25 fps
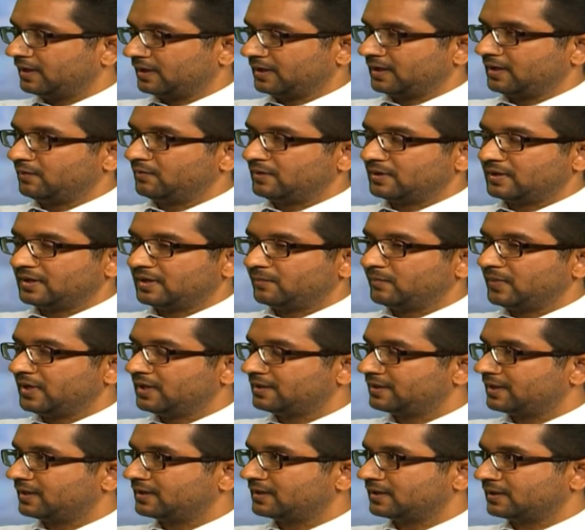even the
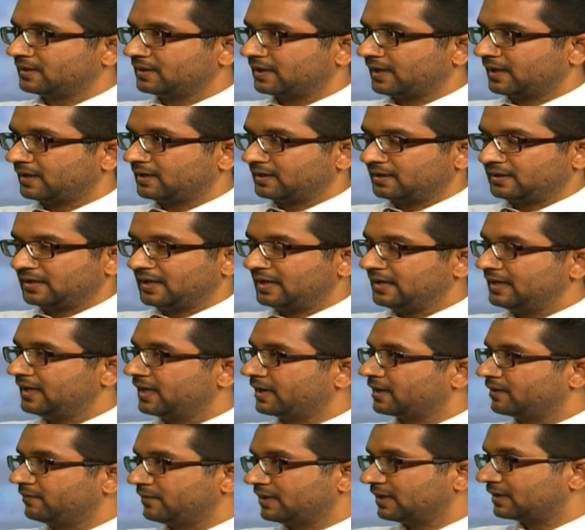basic daily
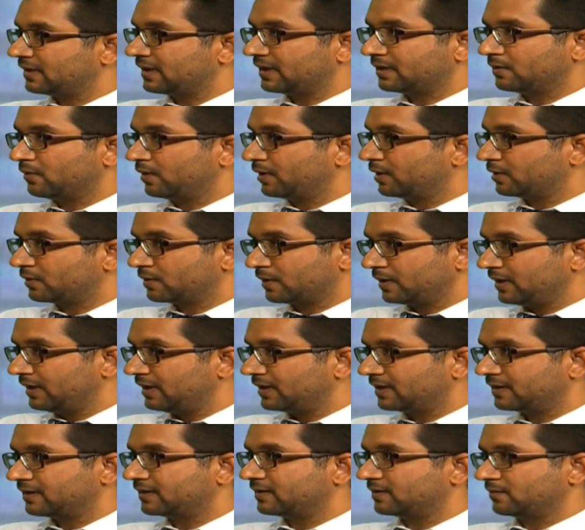activities like going to
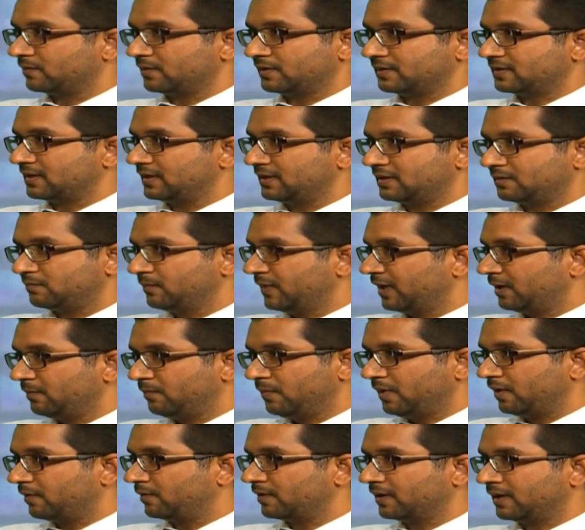toilet, because she is
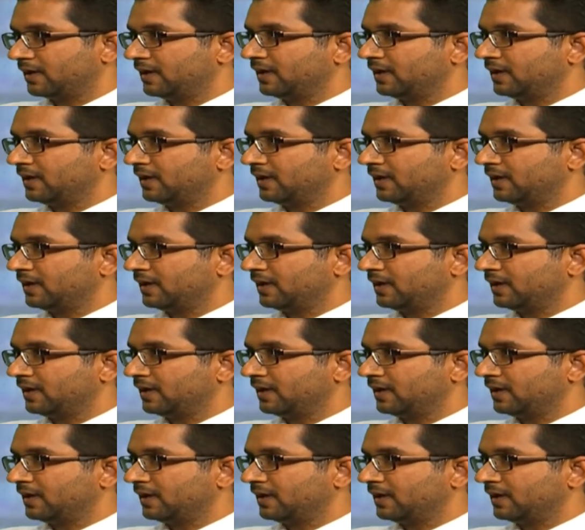bed bound.